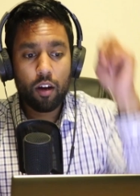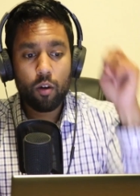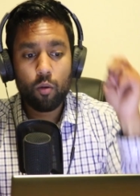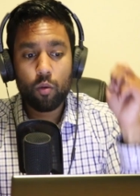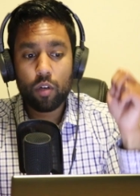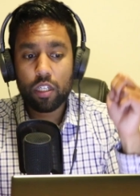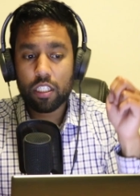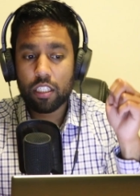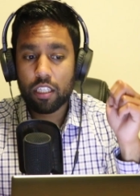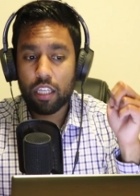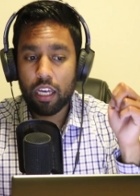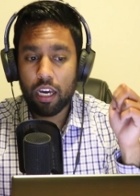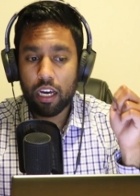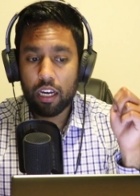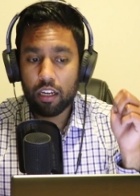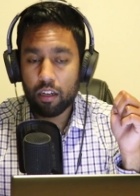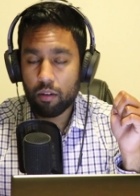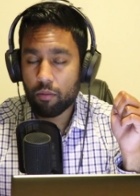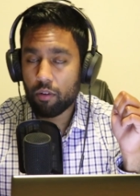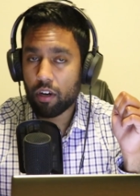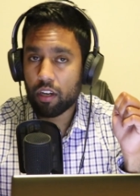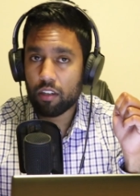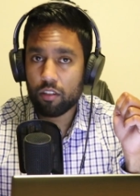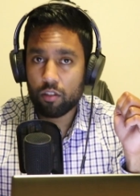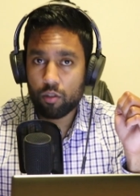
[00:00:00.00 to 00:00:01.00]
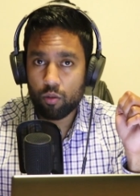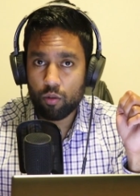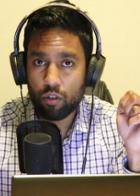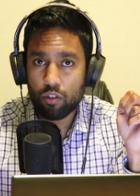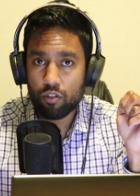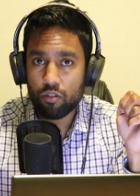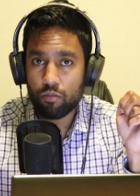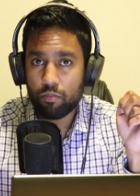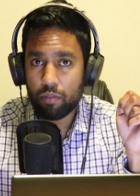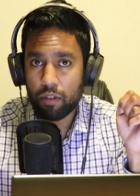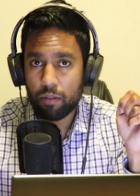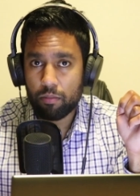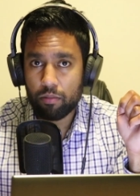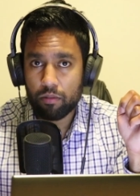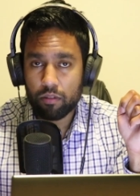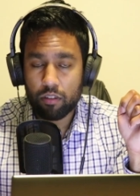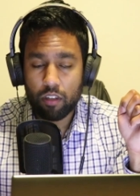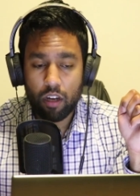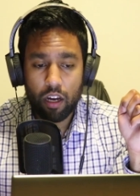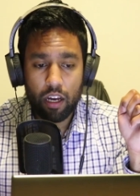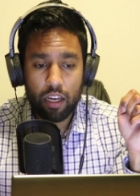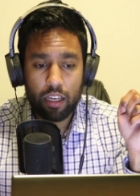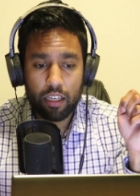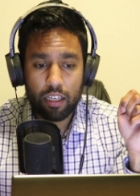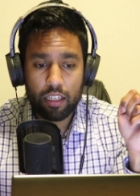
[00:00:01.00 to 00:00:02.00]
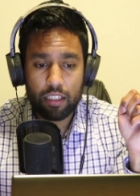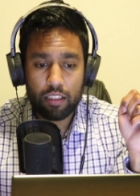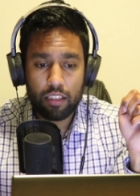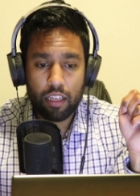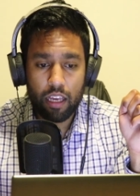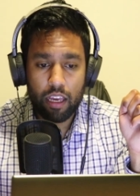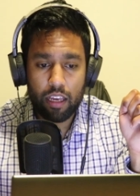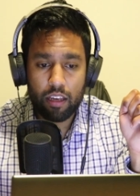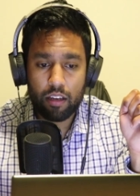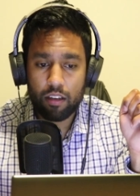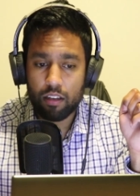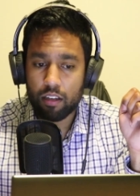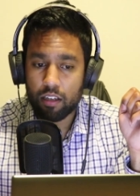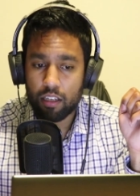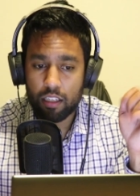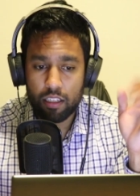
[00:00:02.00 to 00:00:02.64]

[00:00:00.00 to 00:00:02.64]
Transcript: With uh, around two hundred people dying a day.